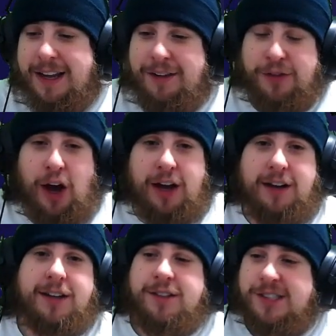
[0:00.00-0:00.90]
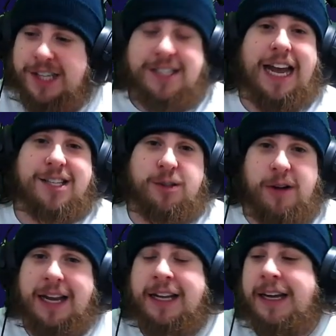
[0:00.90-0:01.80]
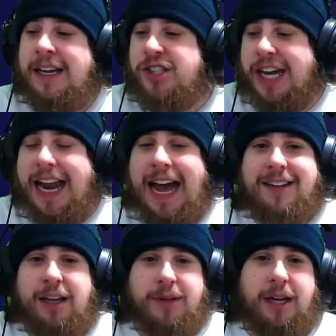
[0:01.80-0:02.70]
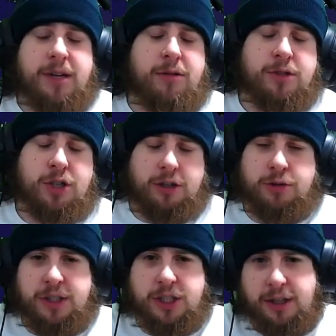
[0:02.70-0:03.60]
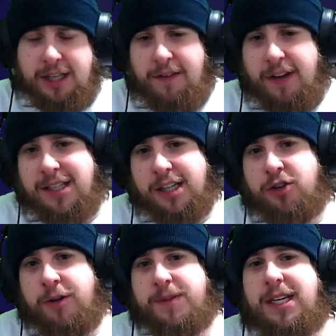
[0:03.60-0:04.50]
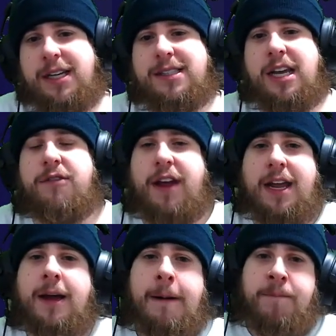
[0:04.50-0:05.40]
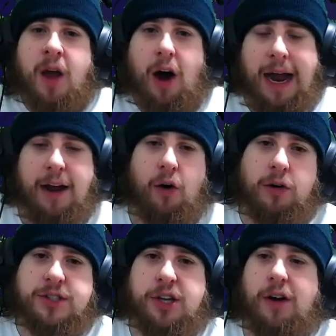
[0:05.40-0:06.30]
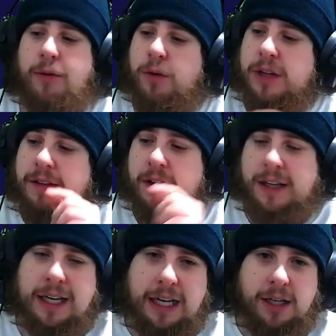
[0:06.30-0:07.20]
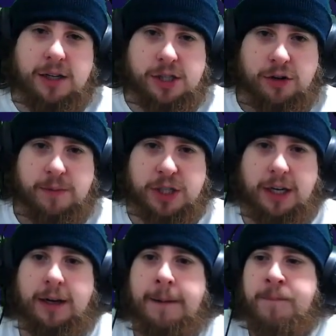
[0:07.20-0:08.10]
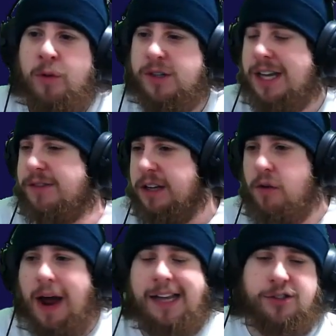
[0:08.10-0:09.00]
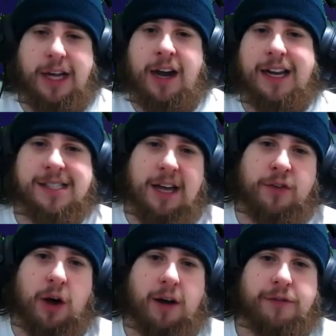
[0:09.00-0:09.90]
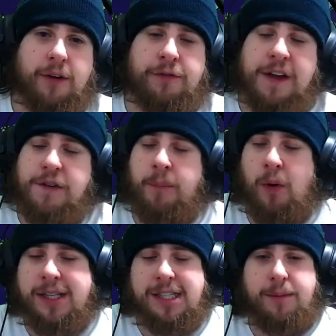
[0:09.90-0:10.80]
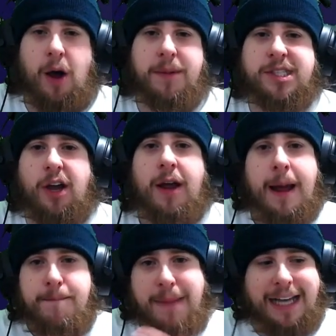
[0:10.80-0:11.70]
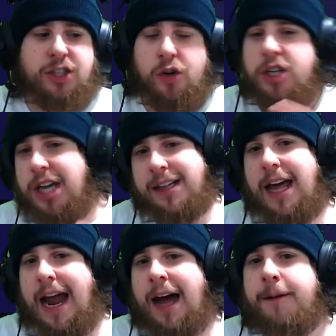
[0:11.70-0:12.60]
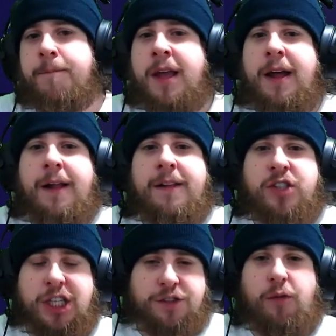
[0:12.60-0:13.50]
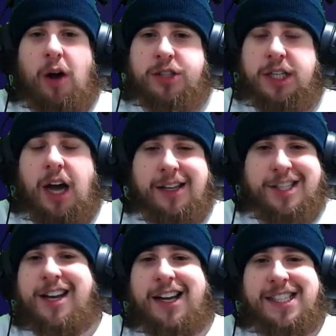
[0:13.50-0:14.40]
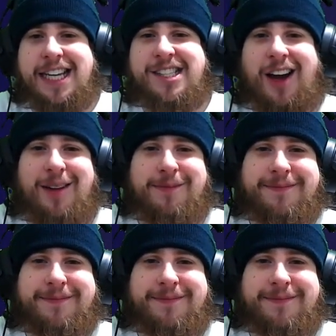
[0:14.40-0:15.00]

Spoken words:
if not 6 days a week. Check it out. www.twitch.tv/CrypsyTV. I also will leave the link in the description. We also have giveaways, all that kind of stuff going on for FIFA points at the moment. So make sure you check that out. Cheers for watching. I'll see you guys next time.